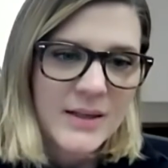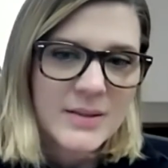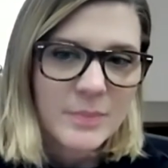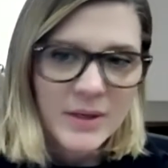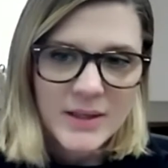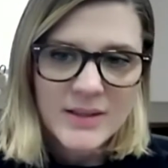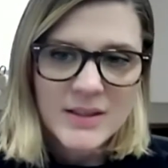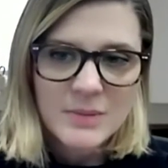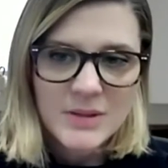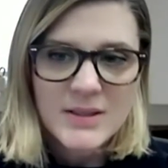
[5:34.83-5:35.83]
It's money that's
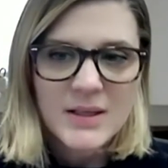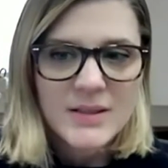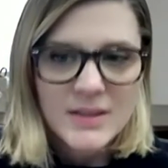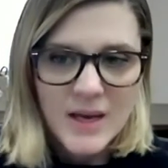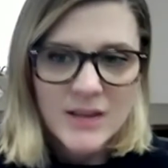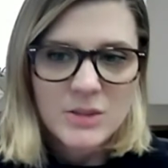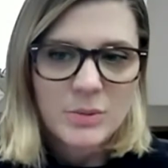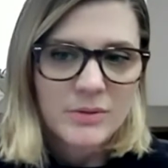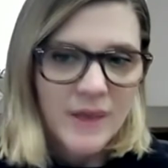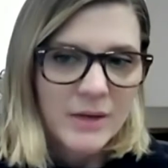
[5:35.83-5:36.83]
been set aside to
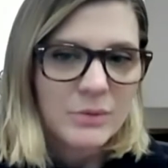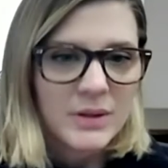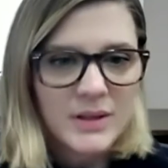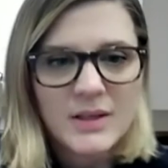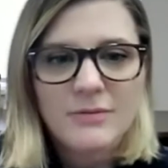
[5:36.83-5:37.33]
provide relief.